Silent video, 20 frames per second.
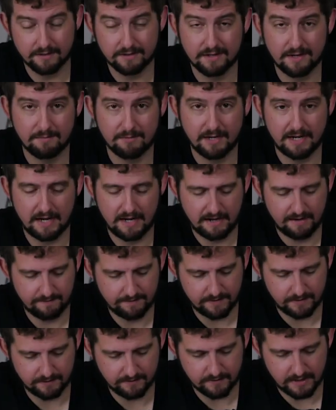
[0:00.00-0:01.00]
so I'm gonna have
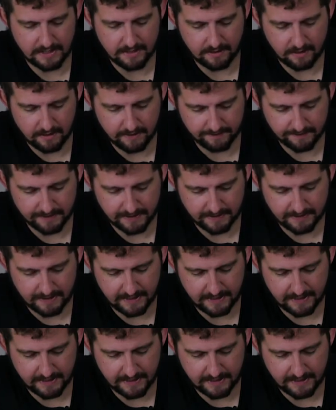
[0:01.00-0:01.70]
to try to offset